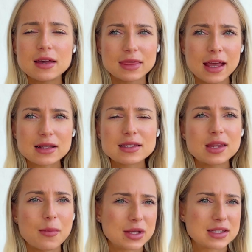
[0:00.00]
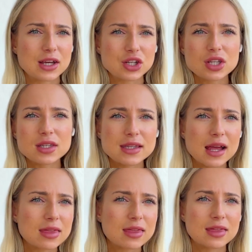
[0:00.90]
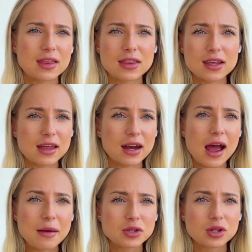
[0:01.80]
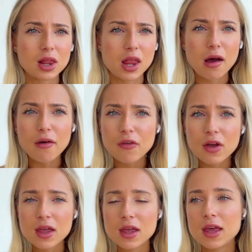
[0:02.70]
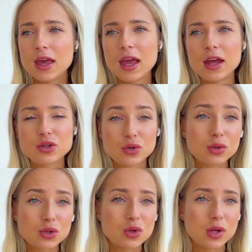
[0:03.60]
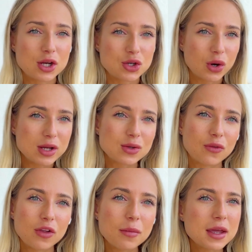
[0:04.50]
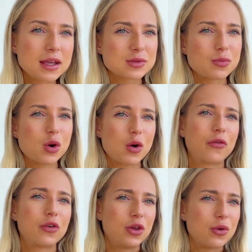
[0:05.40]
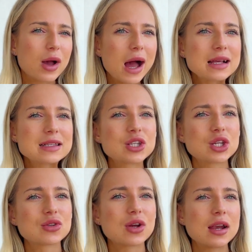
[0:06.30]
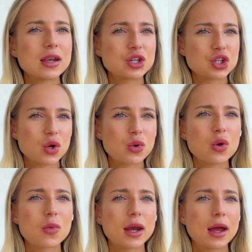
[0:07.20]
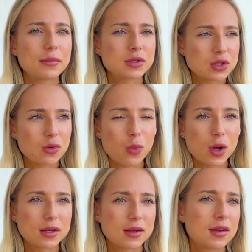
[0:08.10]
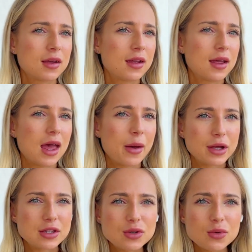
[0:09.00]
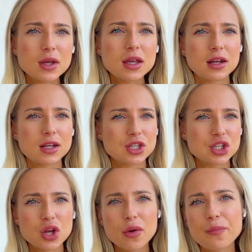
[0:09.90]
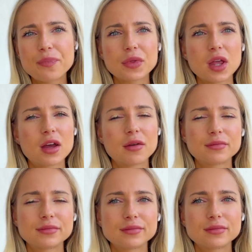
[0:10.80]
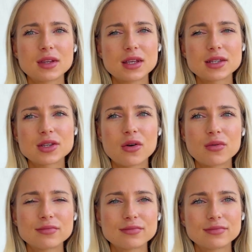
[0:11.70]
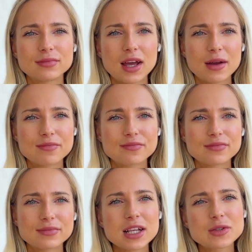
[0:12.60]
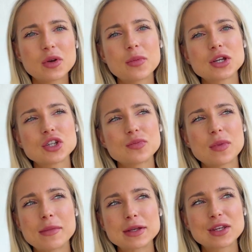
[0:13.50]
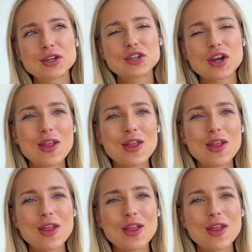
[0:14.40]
That's the best sessions. That's the thing that I absolutely love and truly enjoy. So filming is more for you guys, just to kind of show you what am I doing in the gym. So yeah, that's pretty much my message. A